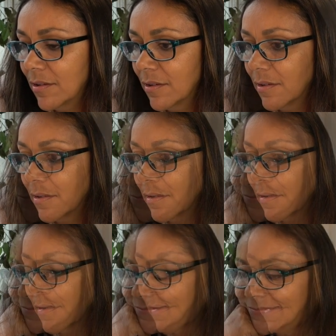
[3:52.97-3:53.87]

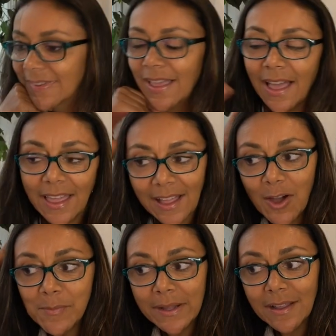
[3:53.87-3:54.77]
Gracias.
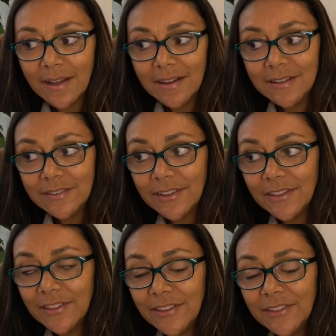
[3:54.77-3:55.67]
Oh my god.
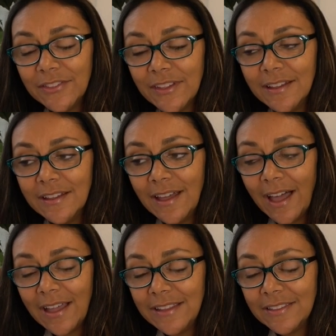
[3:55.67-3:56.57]

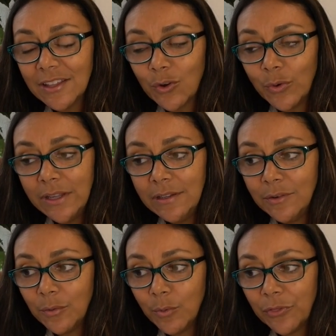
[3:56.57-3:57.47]
The
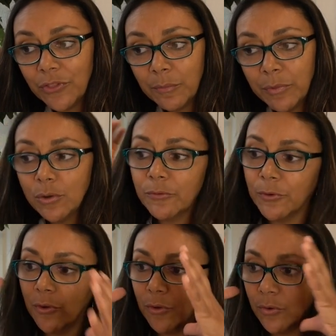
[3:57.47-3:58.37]
queen with the
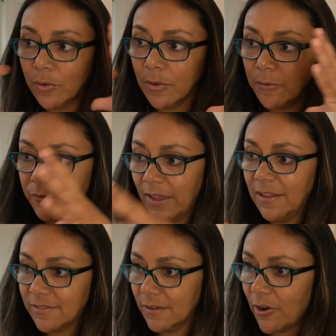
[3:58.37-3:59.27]
beautiful
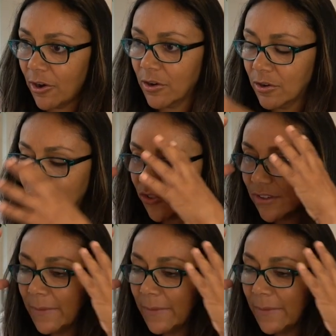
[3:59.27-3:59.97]
face with her, she's